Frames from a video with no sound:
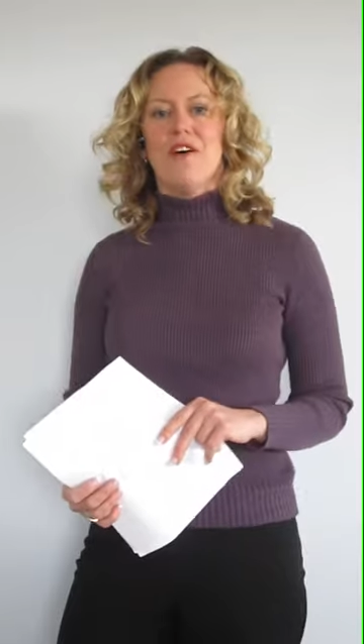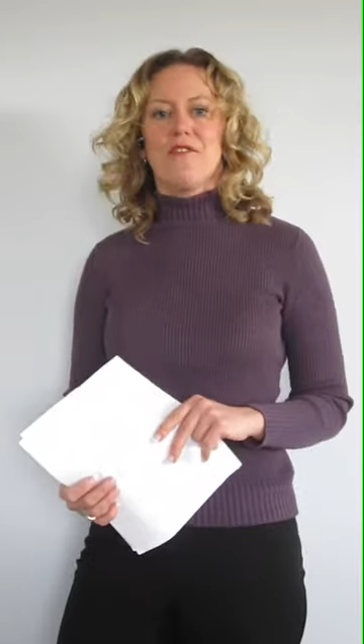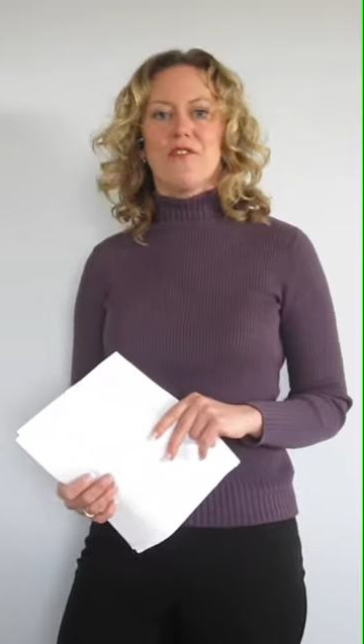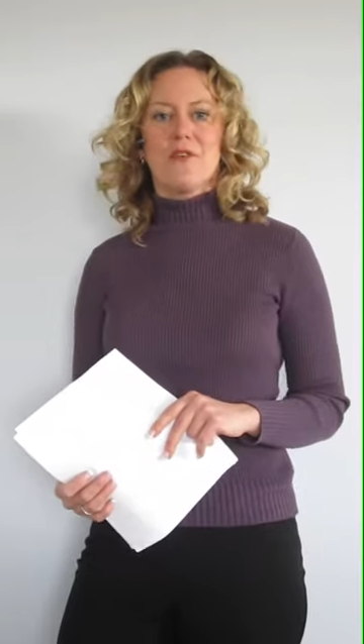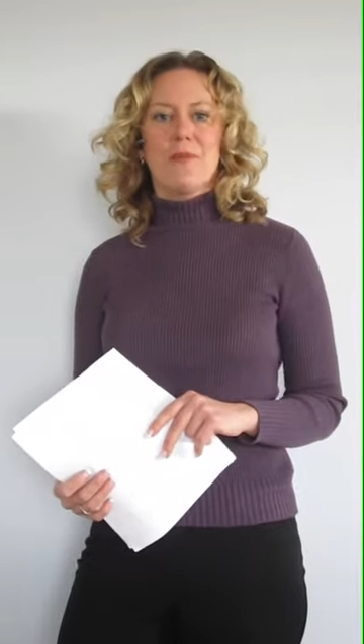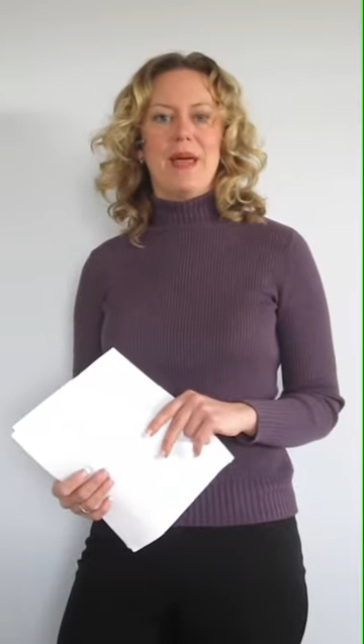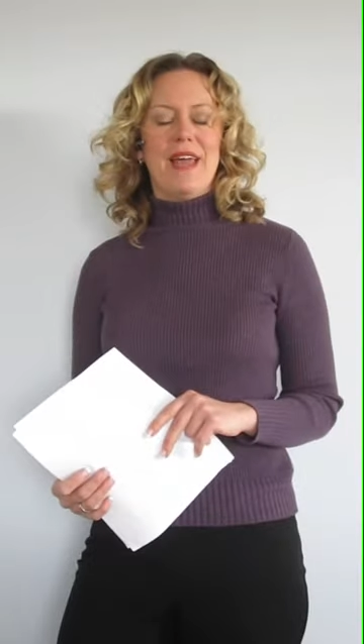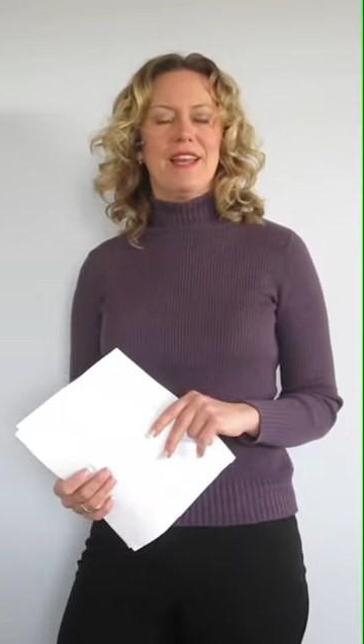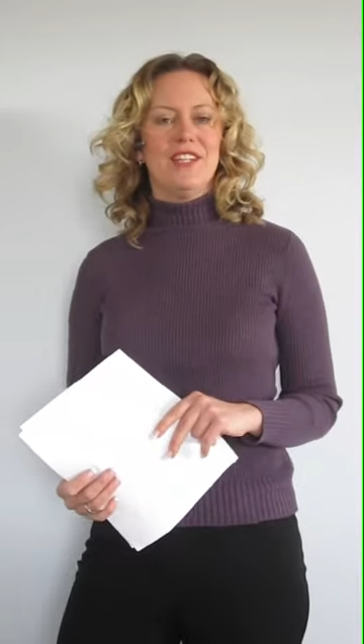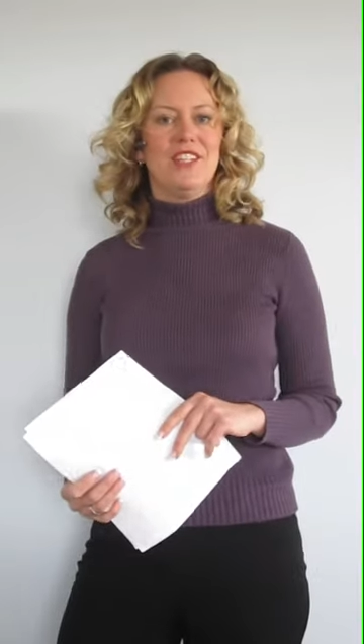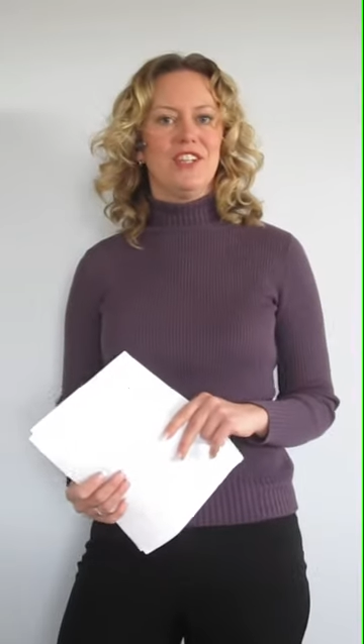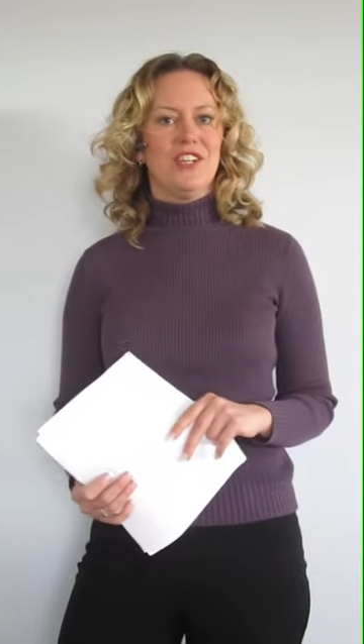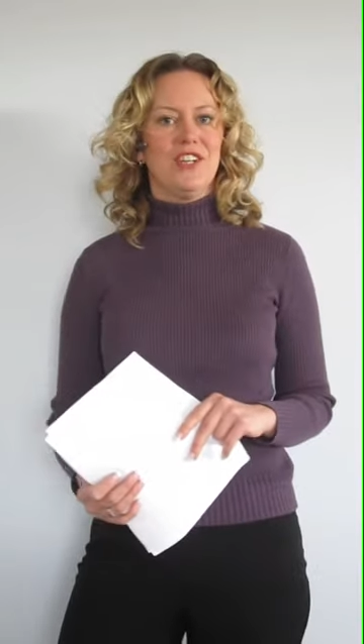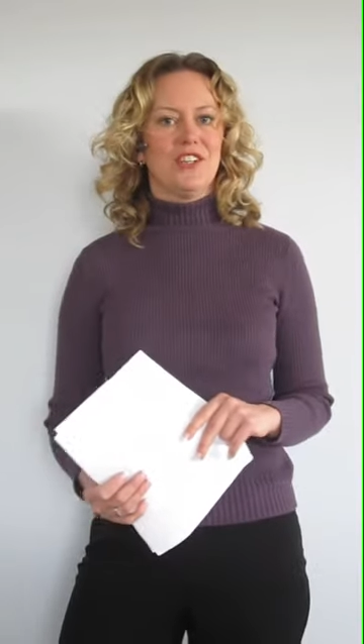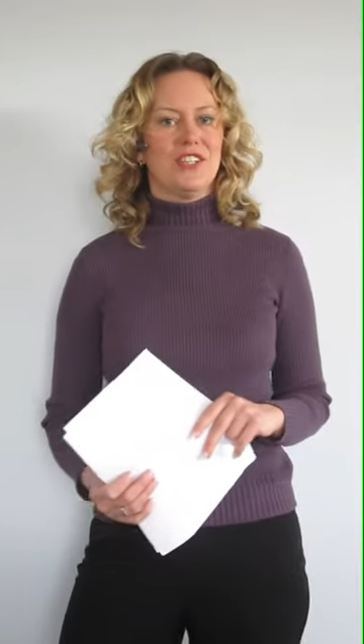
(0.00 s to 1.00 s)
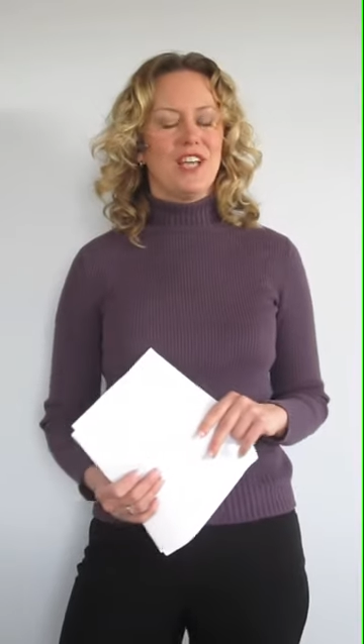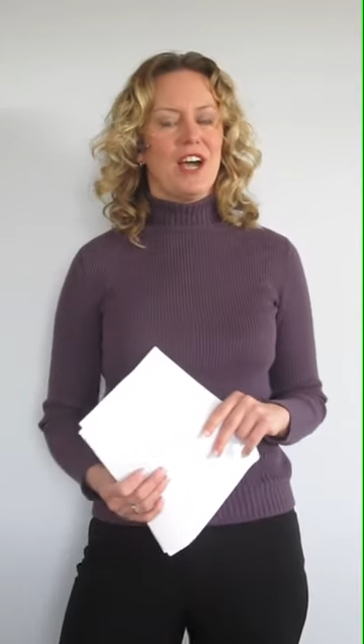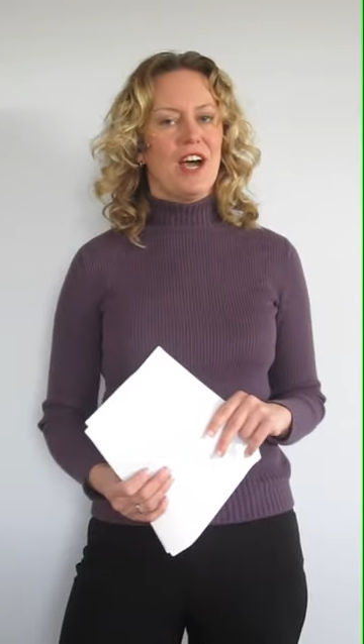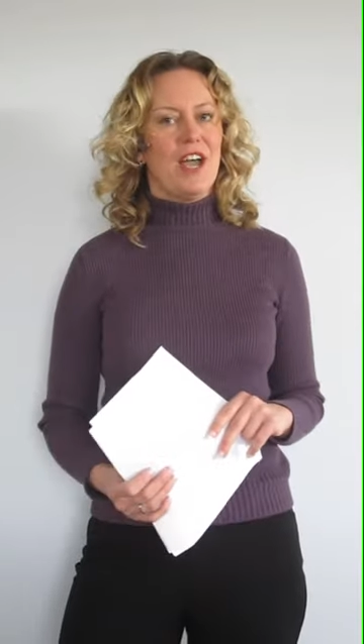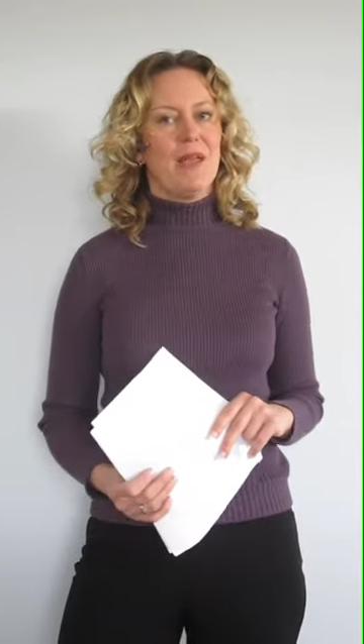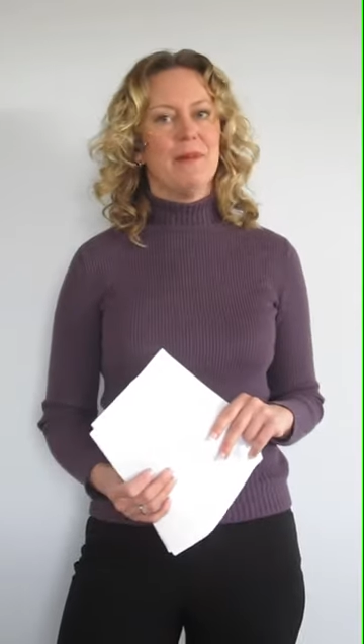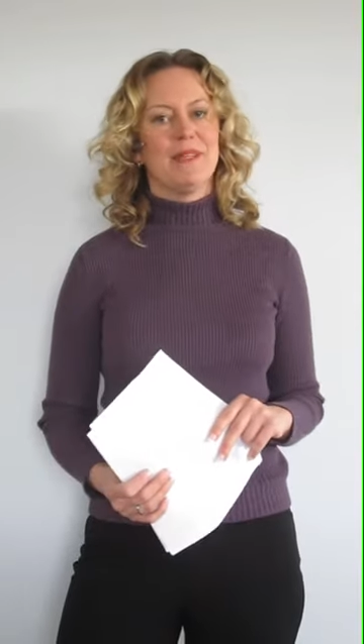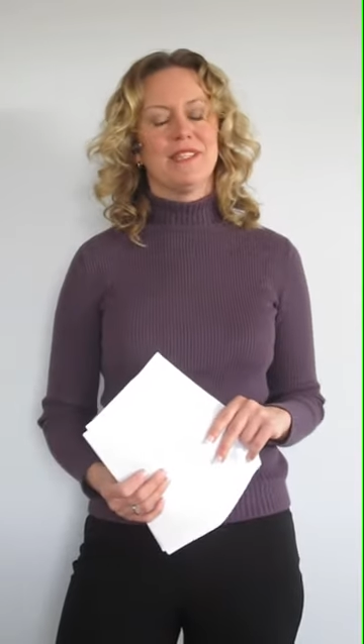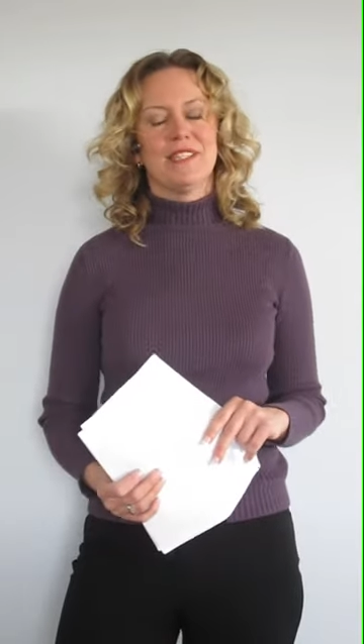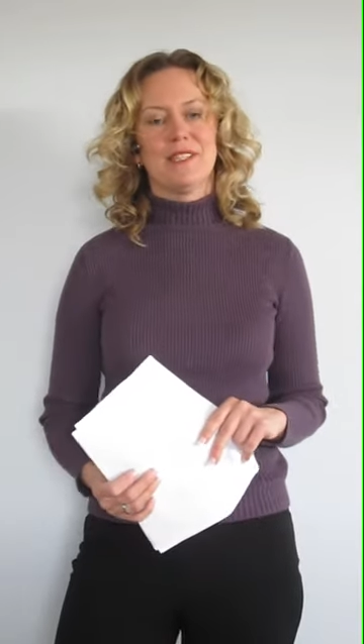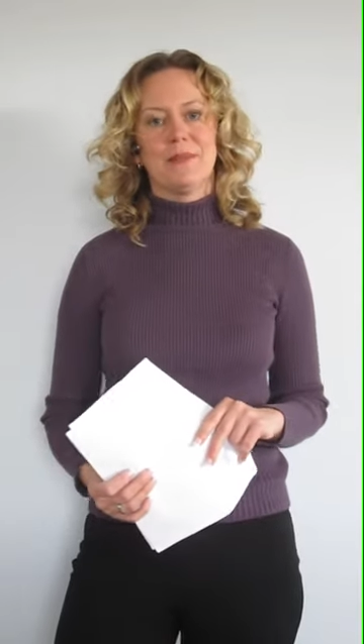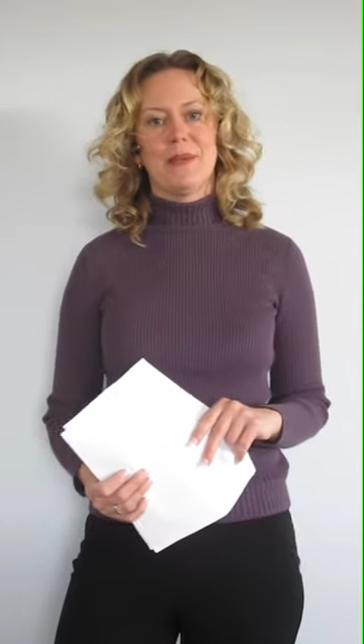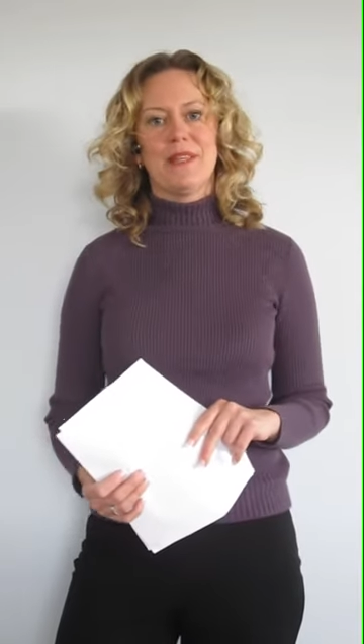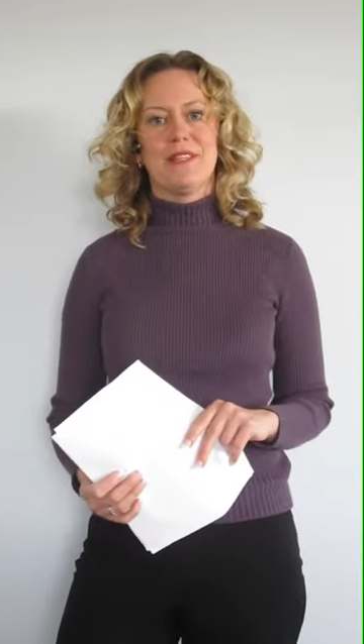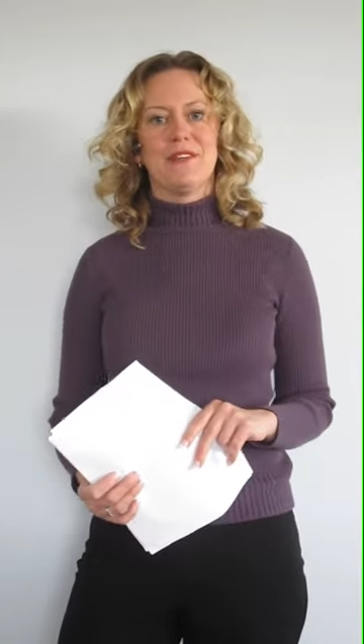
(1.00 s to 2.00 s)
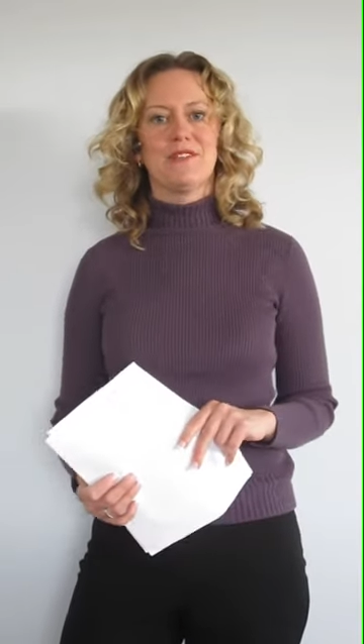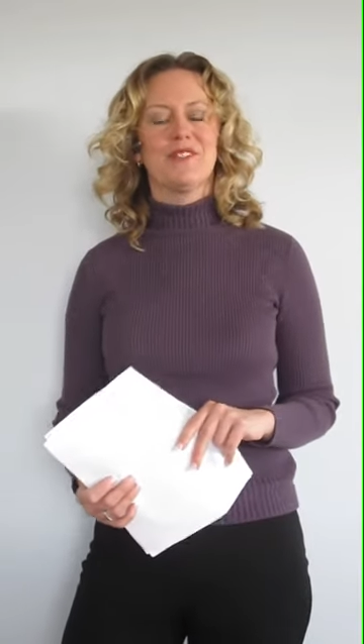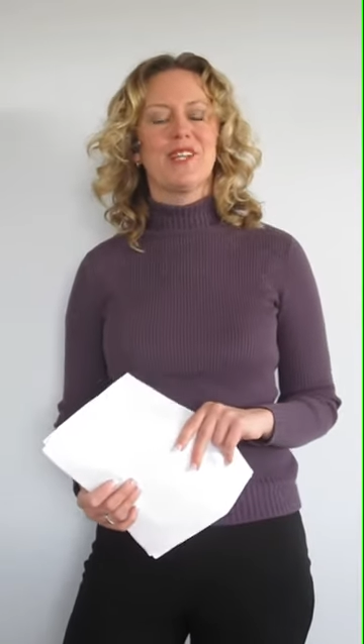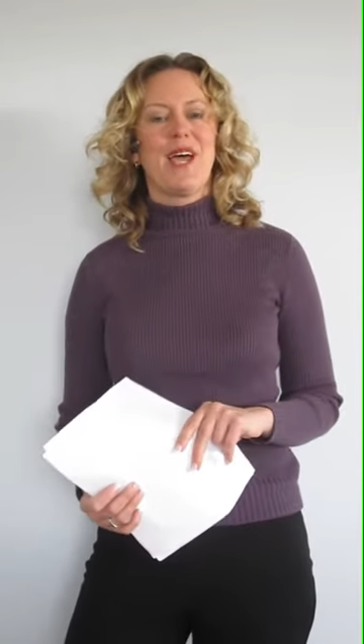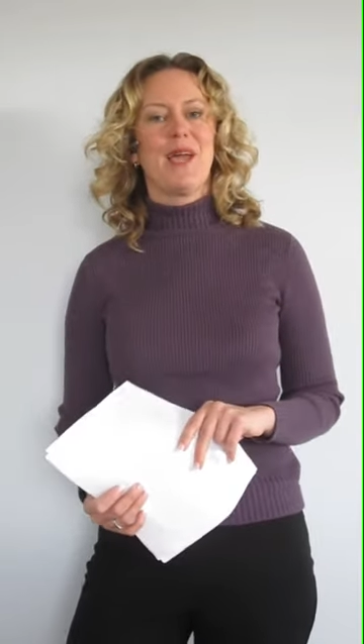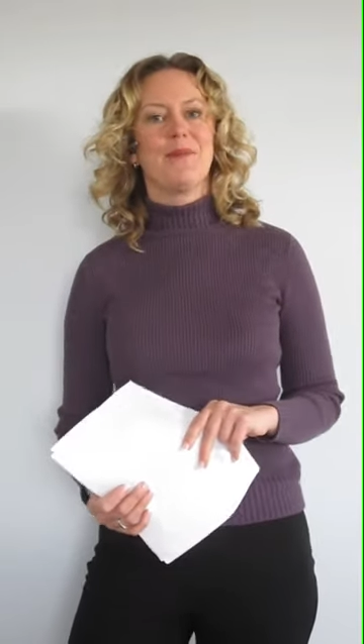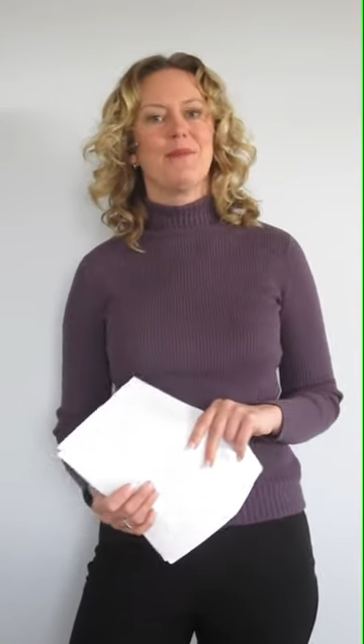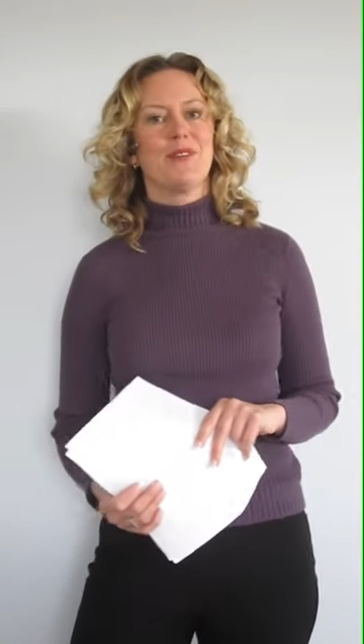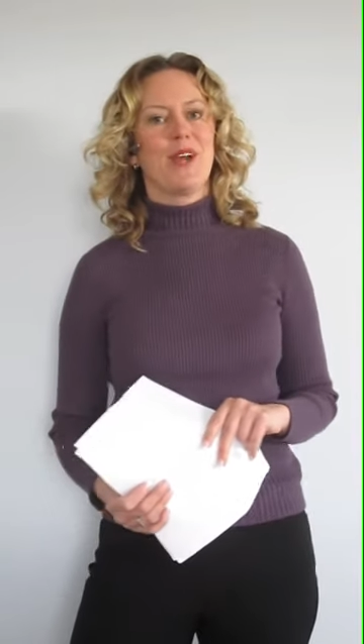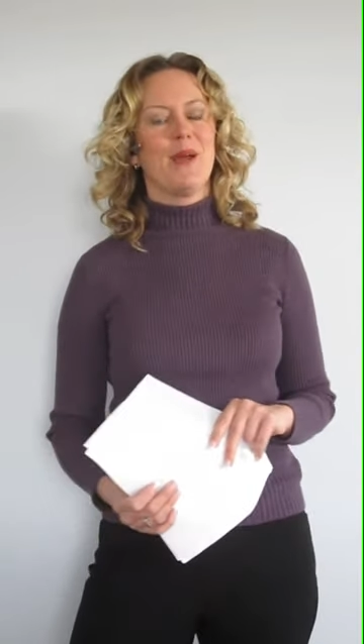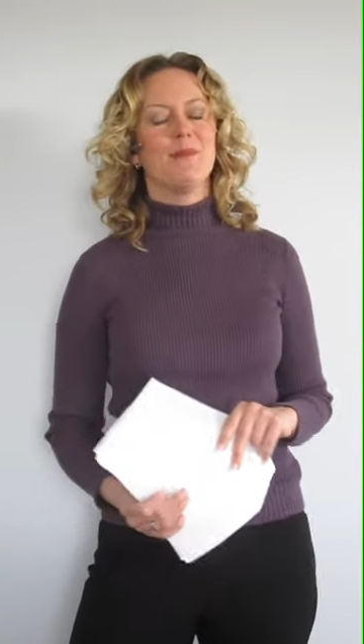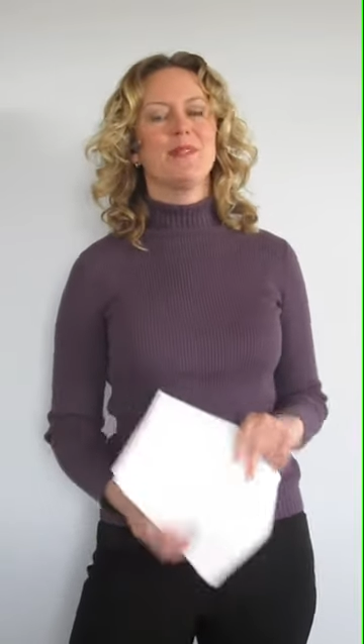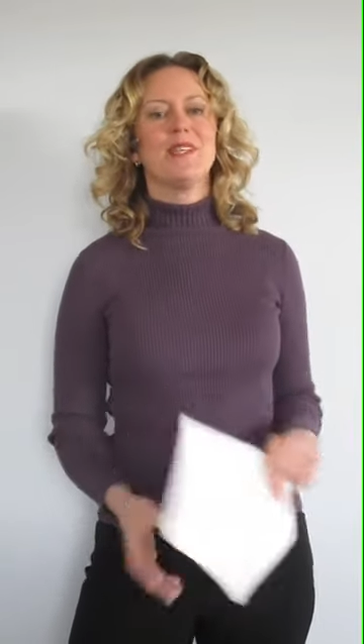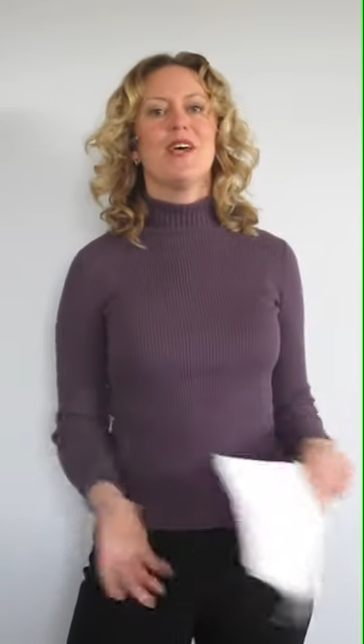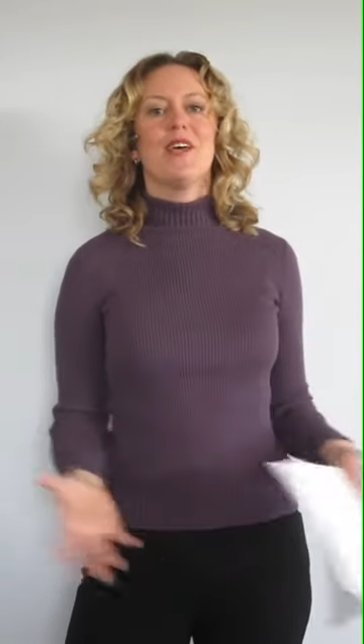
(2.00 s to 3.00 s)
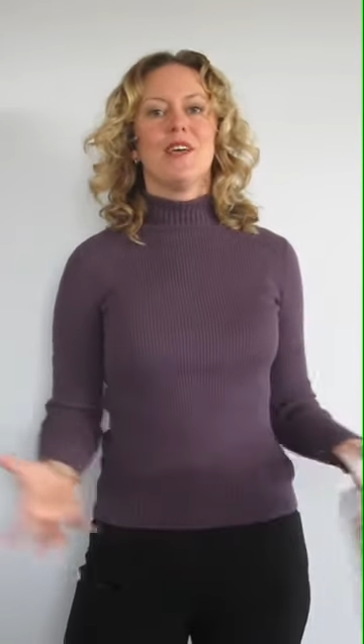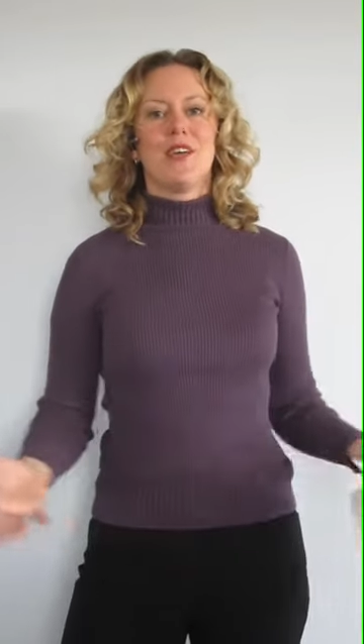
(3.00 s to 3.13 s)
for managing your time and slipping those time traps,